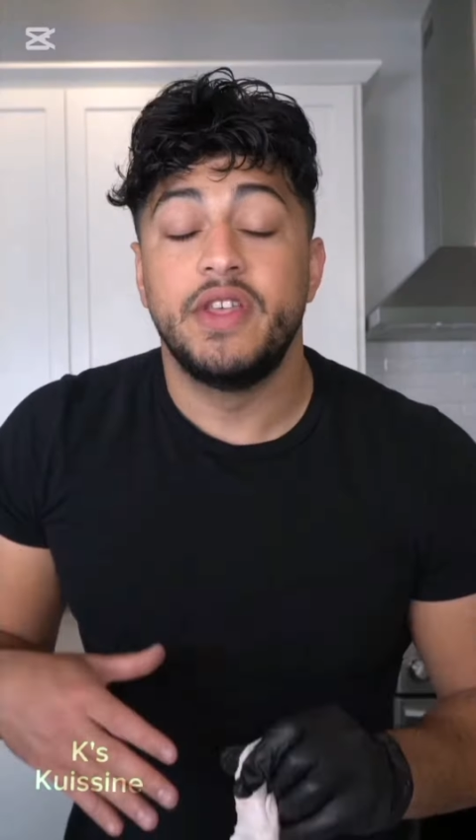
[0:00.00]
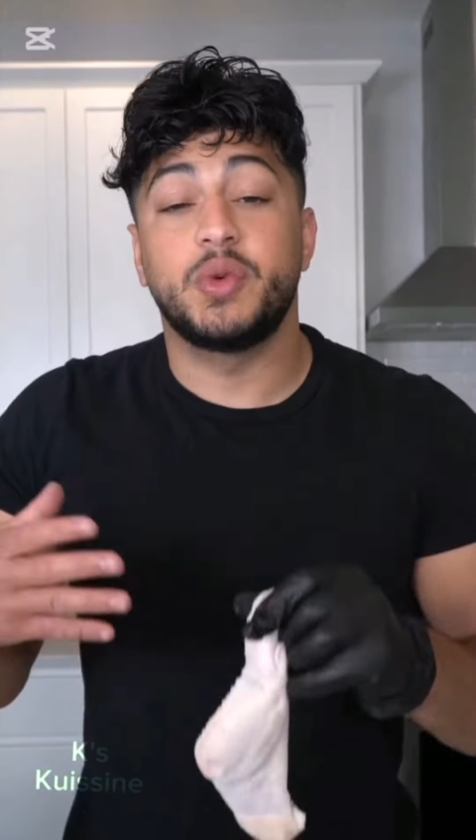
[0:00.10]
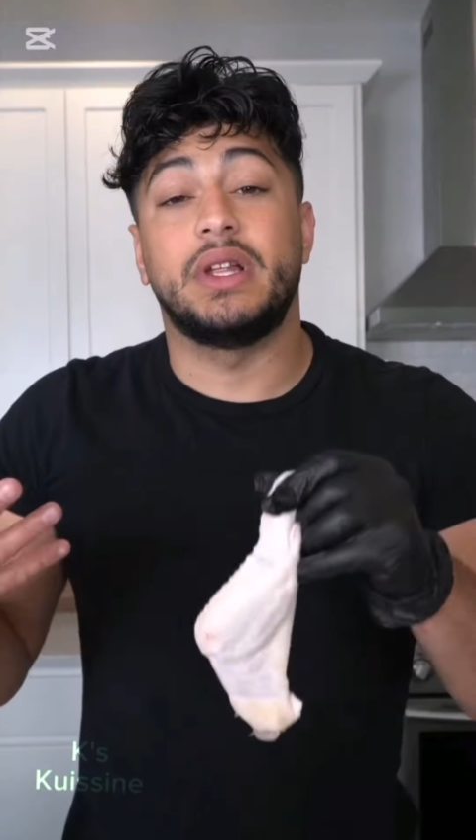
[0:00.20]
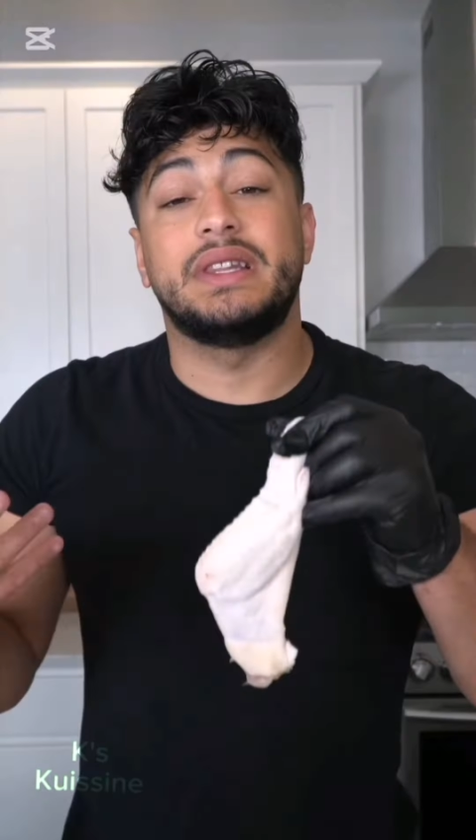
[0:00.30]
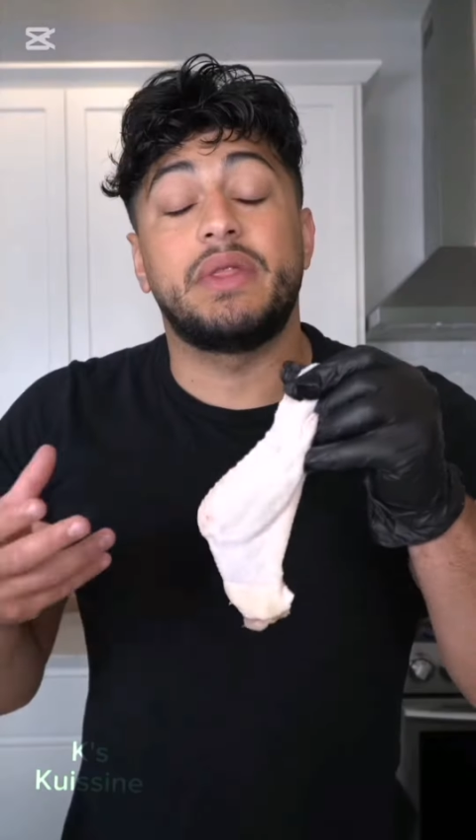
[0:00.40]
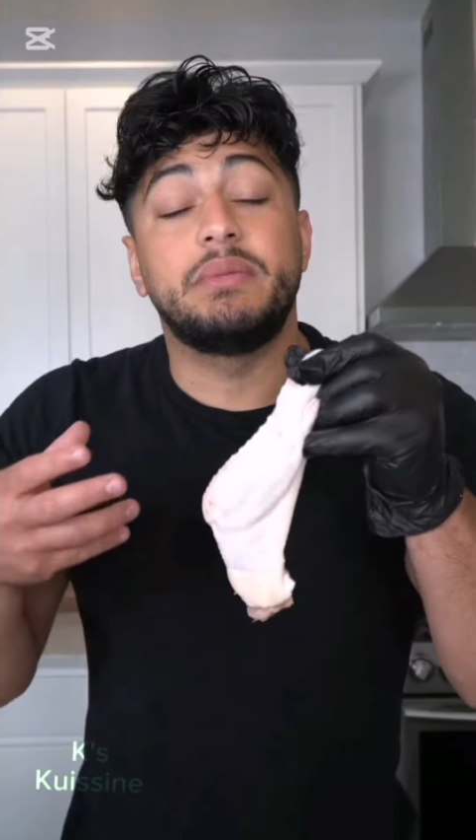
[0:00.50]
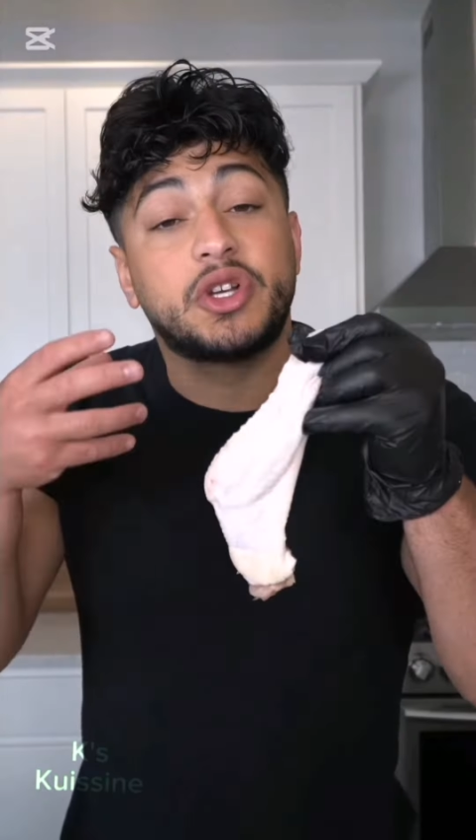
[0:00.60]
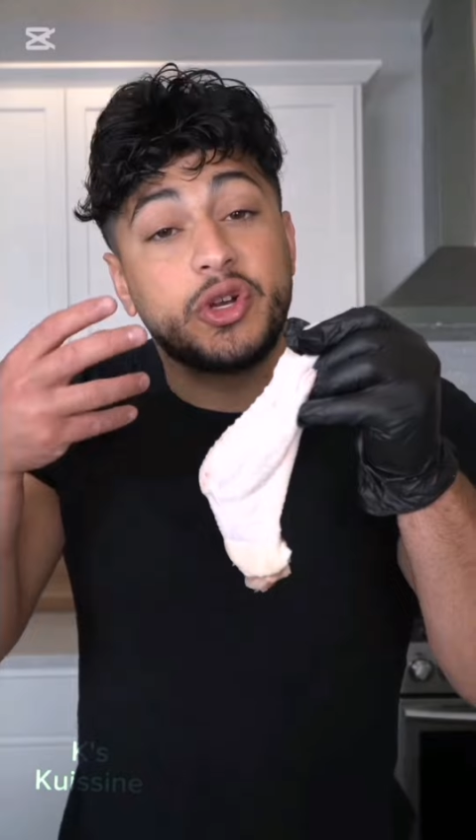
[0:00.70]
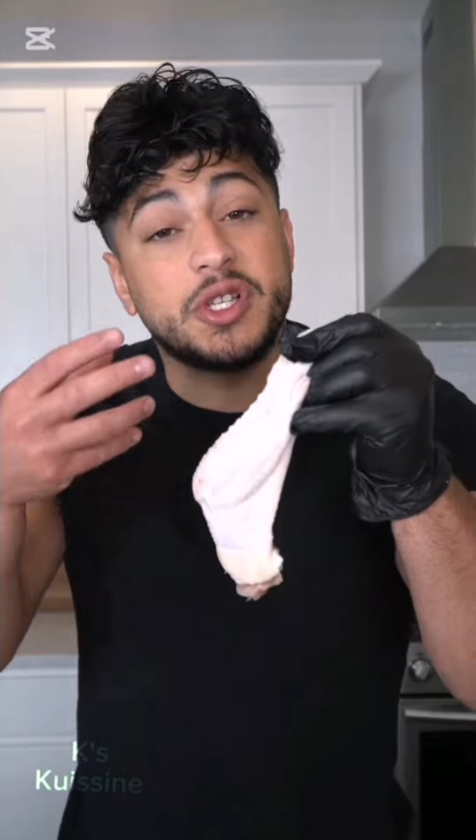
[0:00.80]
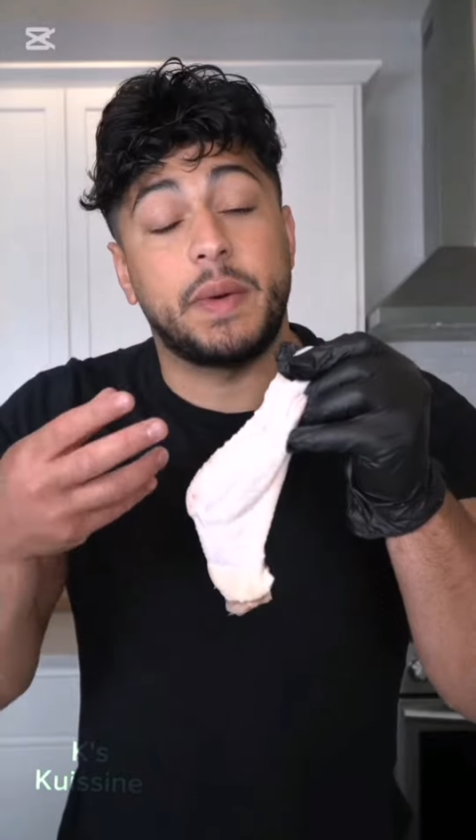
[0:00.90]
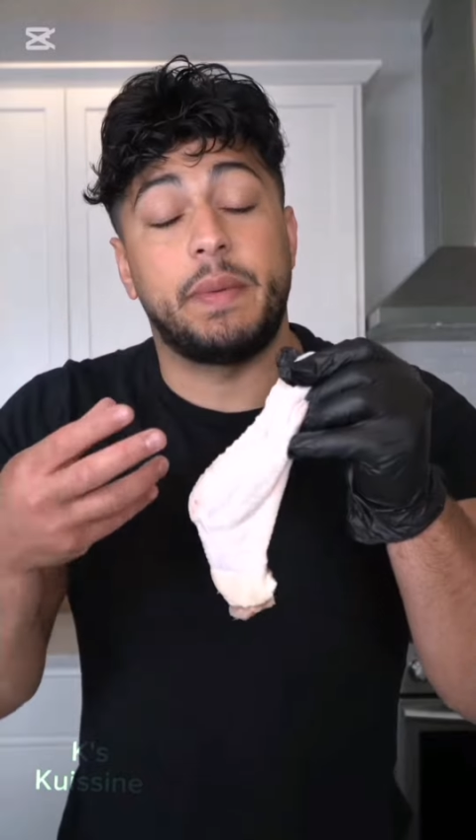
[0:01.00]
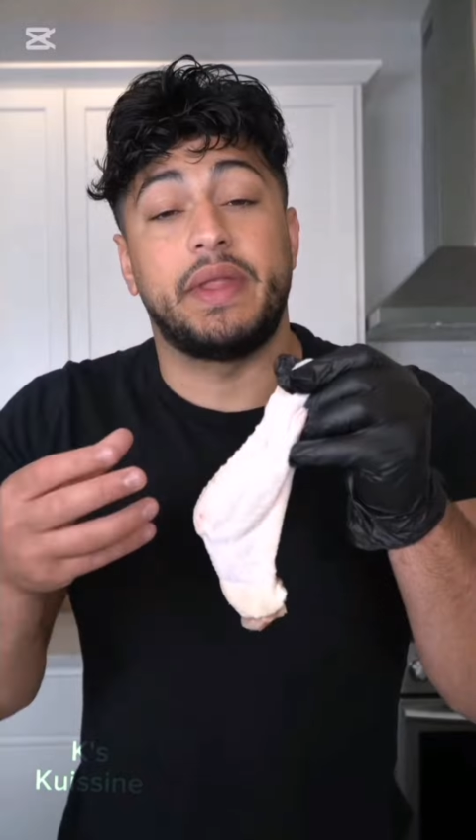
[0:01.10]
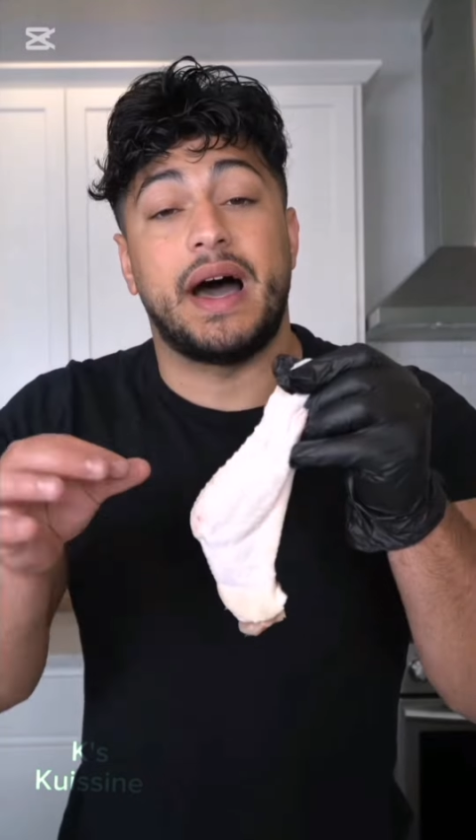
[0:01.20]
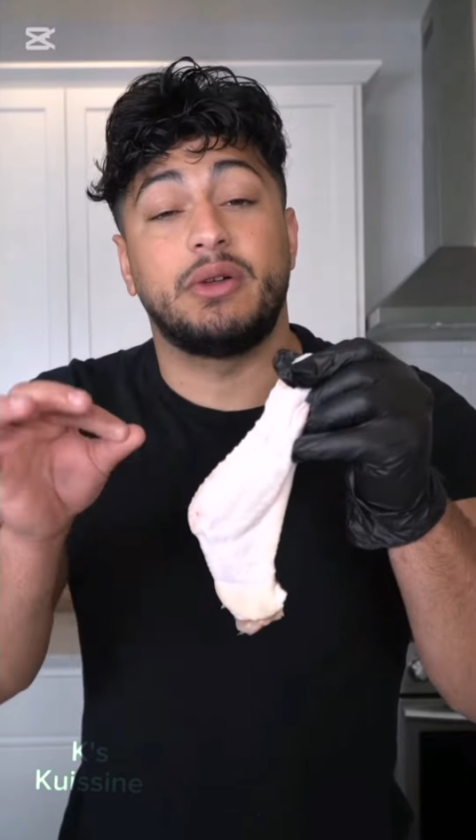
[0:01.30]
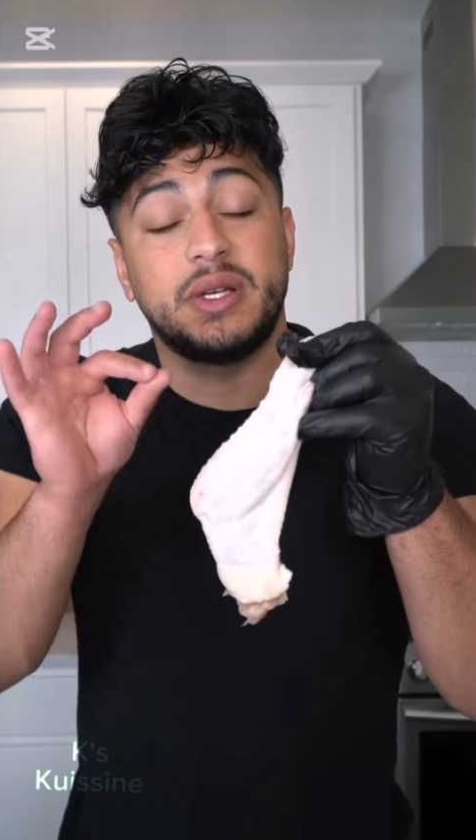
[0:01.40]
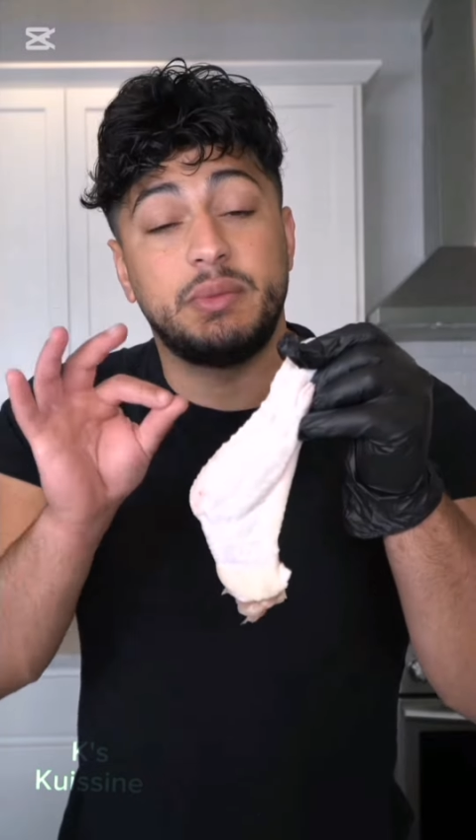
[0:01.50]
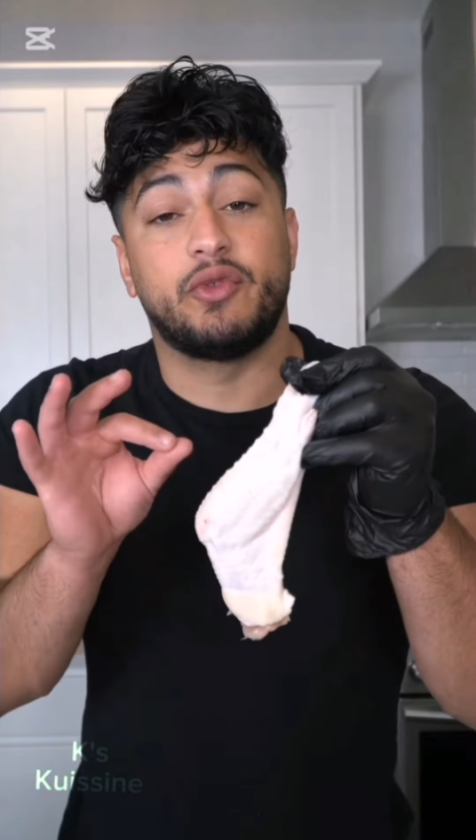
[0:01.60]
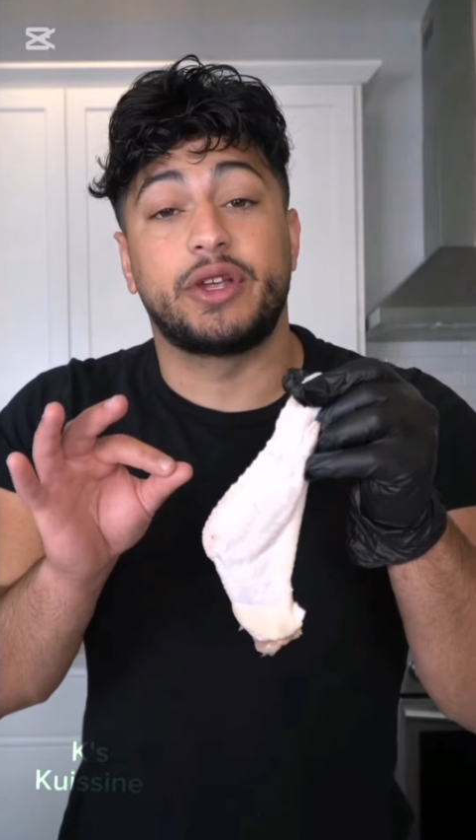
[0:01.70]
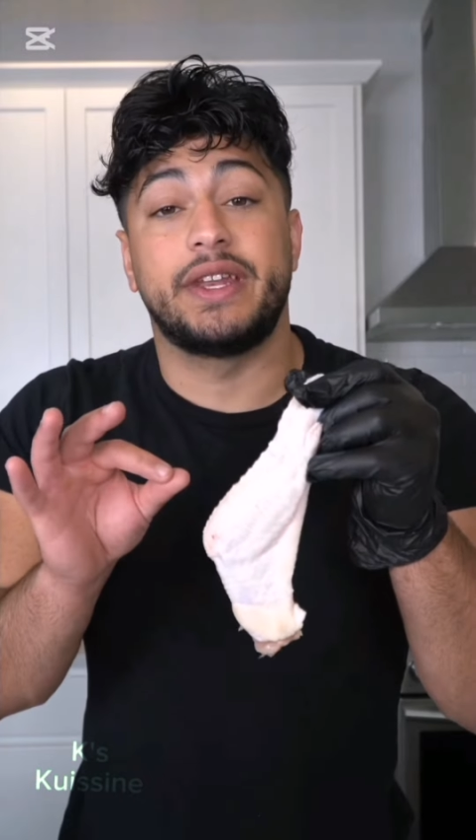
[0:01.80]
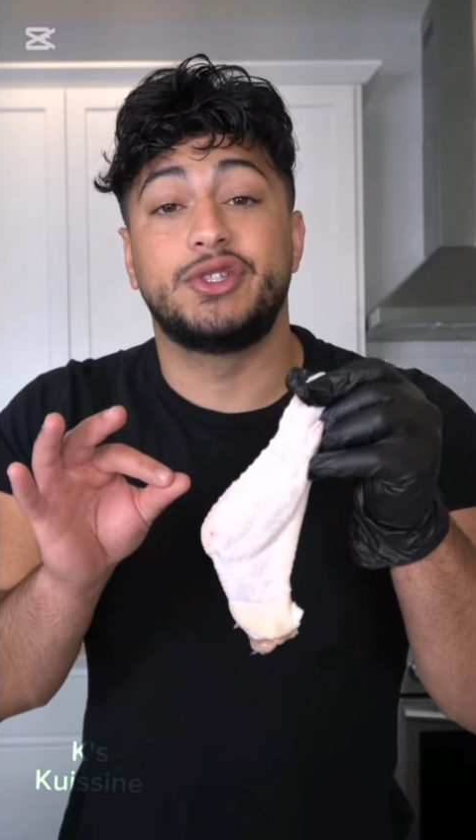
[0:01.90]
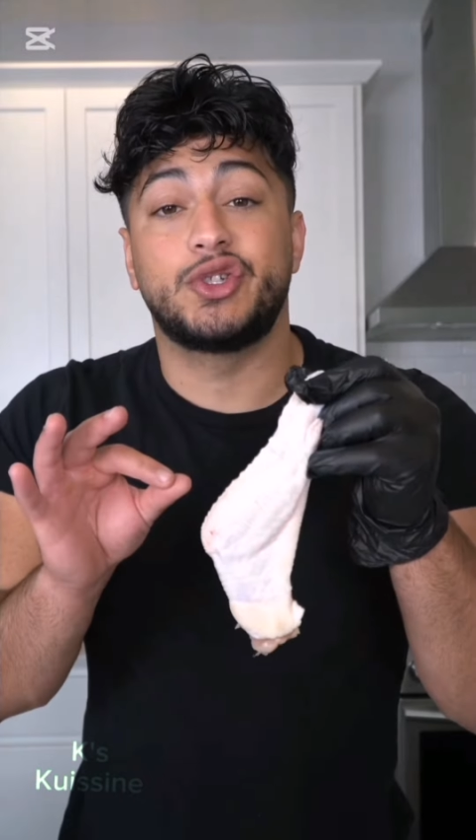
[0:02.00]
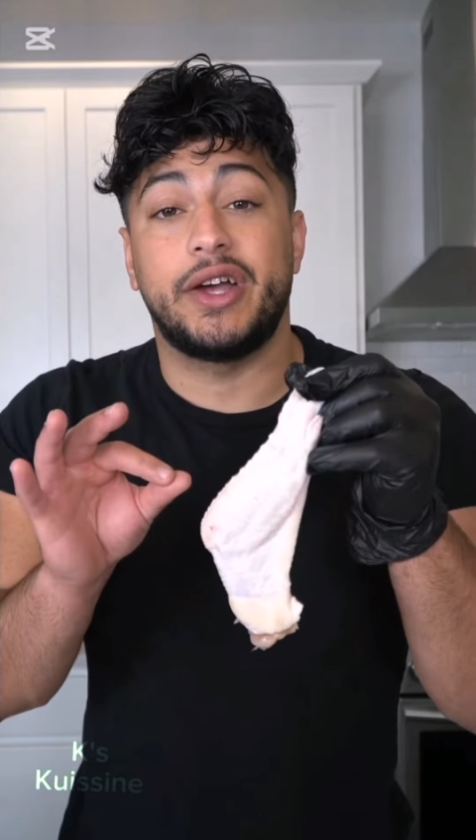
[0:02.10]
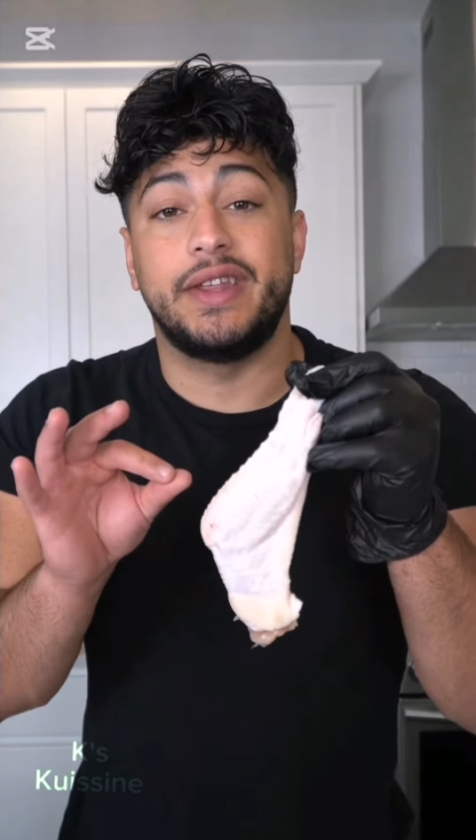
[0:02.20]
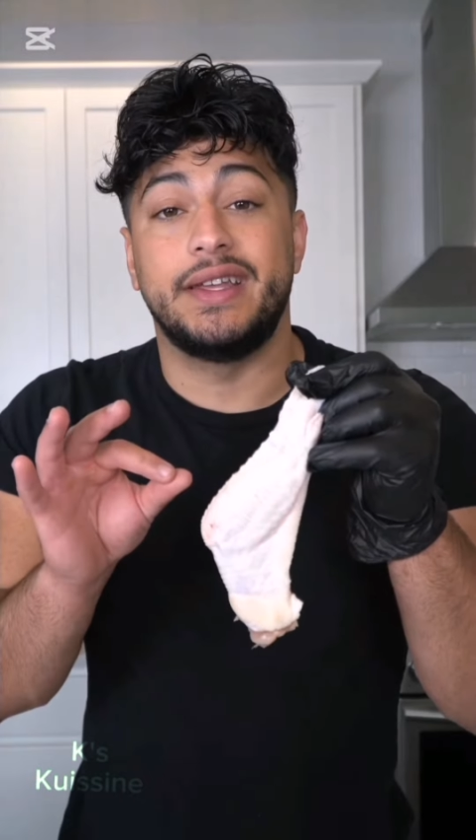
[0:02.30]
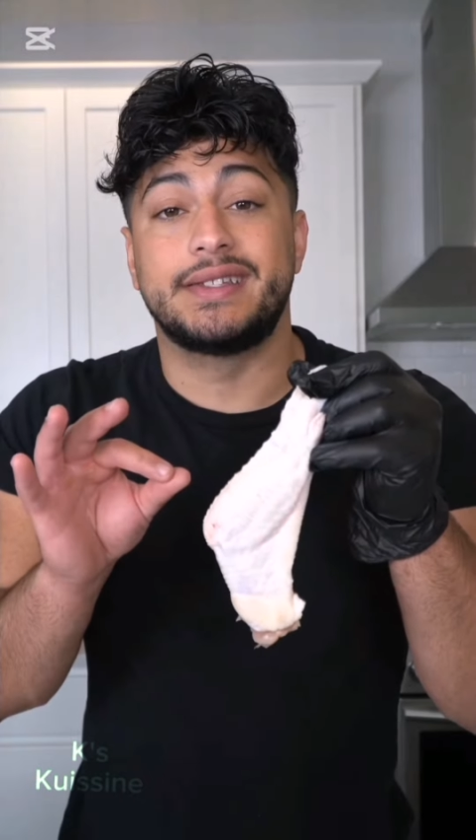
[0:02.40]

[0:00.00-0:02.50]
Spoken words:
This will allow them to crisp up on the outside before getting dry on the